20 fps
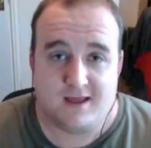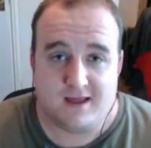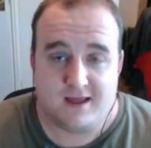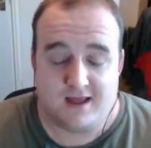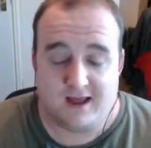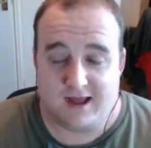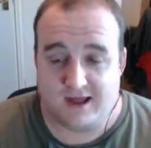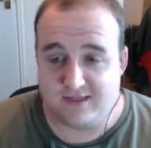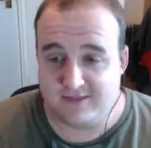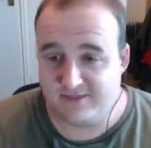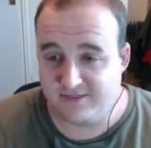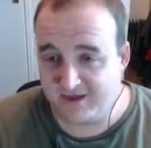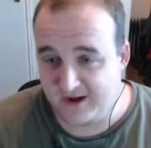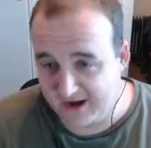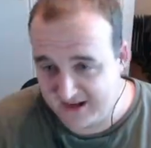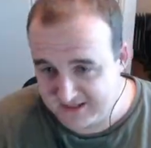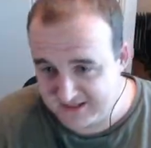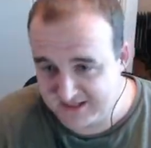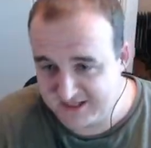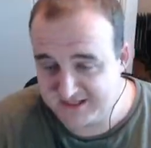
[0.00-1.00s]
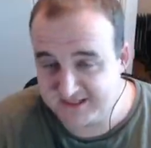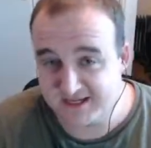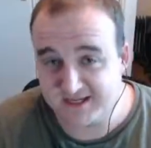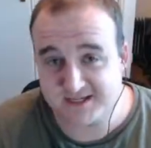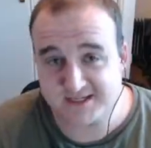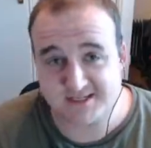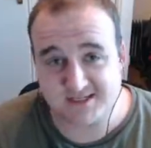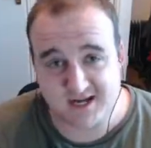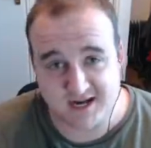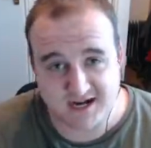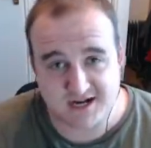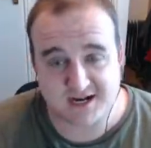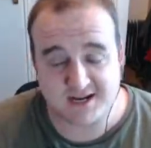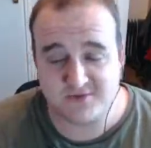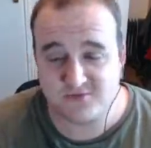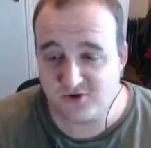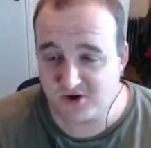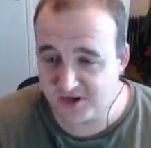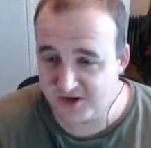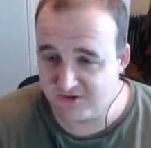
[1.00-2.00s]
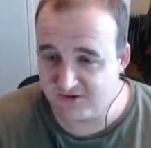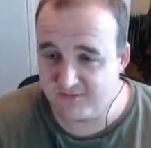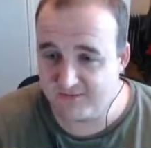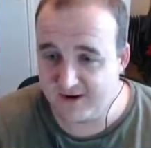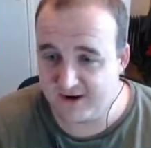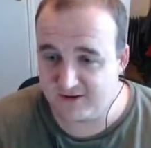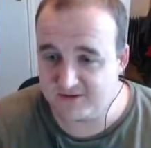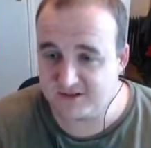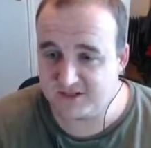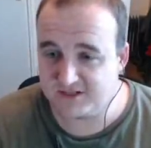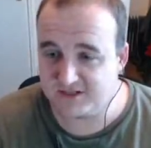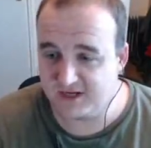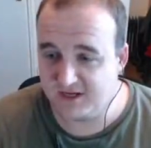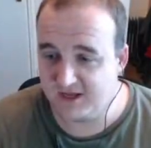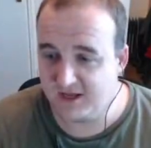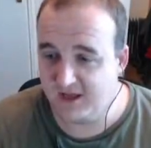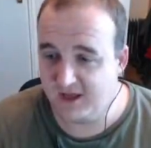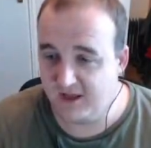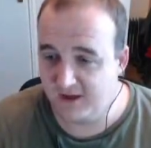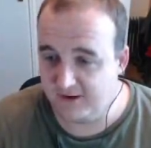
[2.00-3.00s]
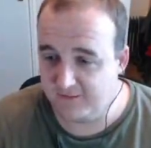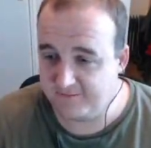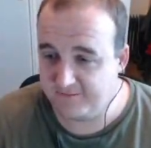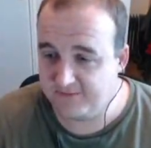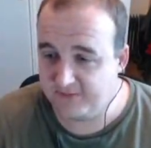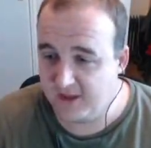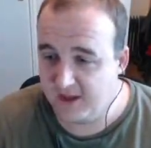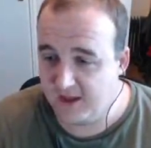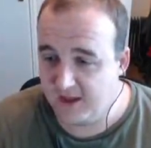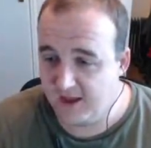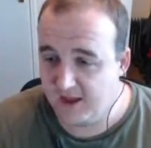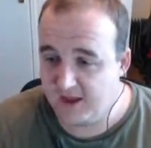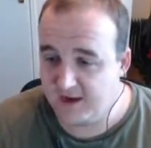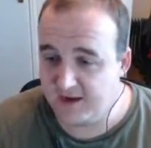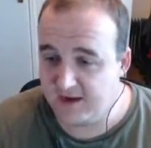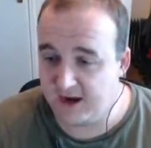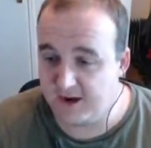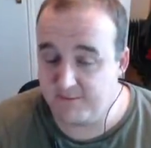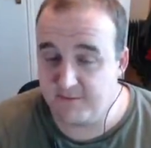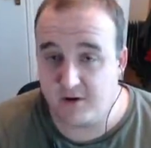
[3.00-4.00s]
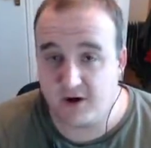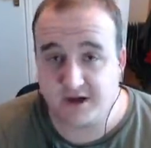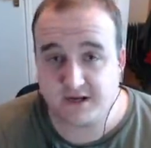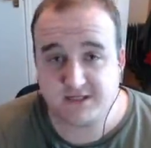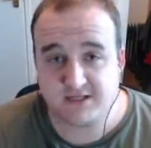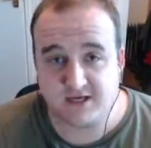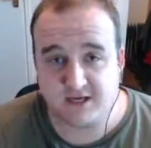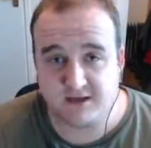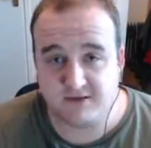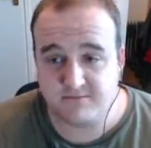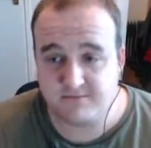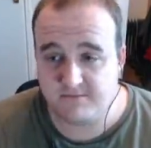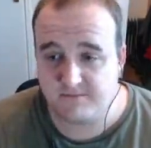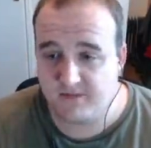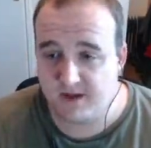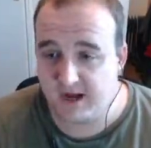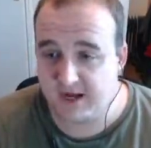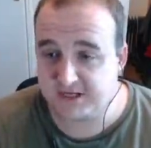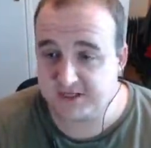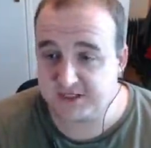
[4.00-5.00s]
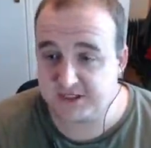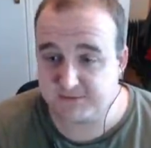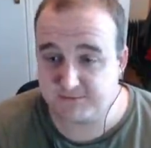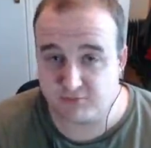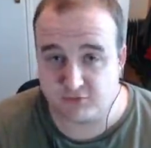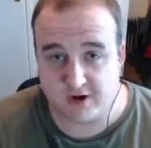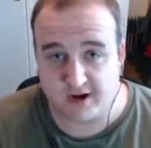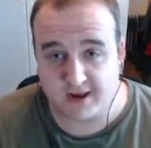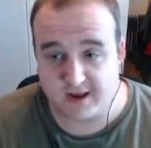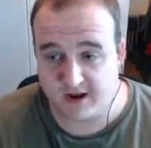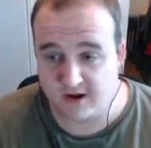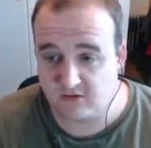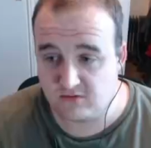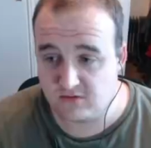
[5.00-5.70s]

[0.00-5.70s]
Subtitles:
And that is exactly what you're about to see here. Now my team has spread out,